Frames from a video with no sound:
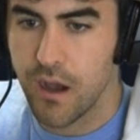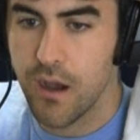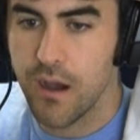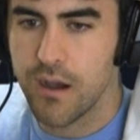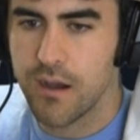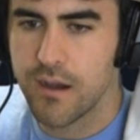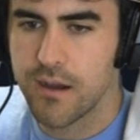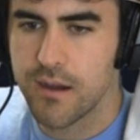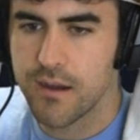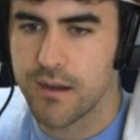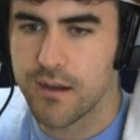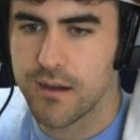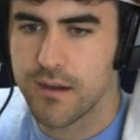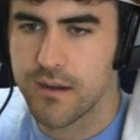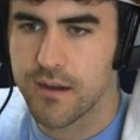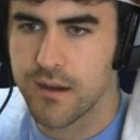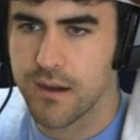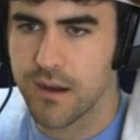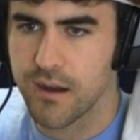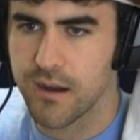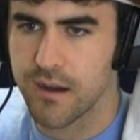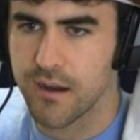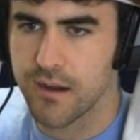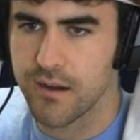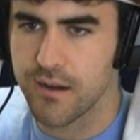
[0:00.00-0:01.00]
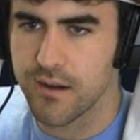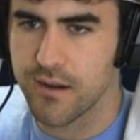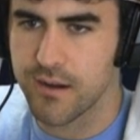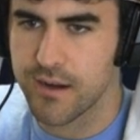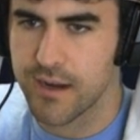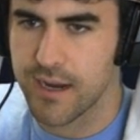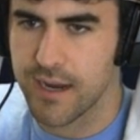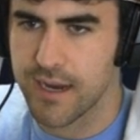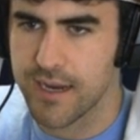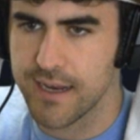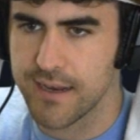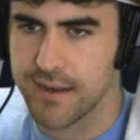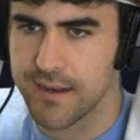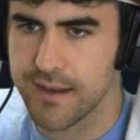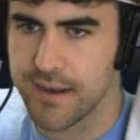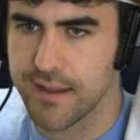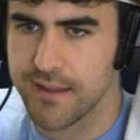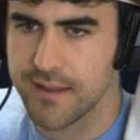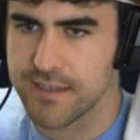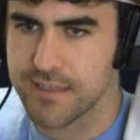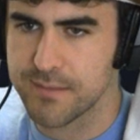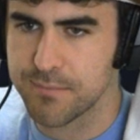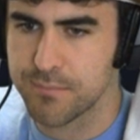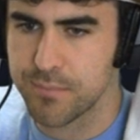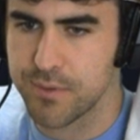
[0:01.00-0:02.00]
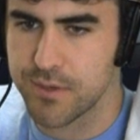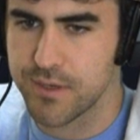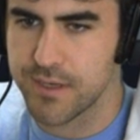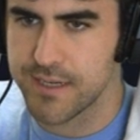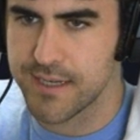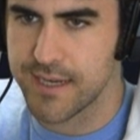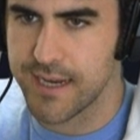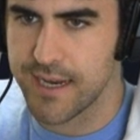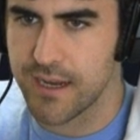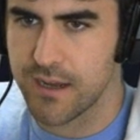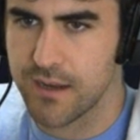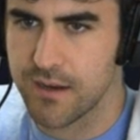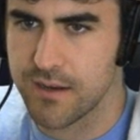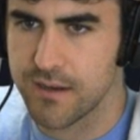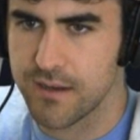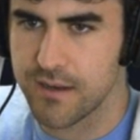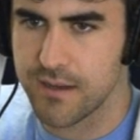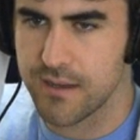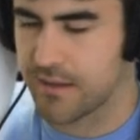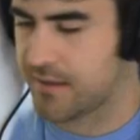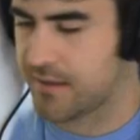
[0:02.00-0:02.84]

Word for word: okay, and now let's put down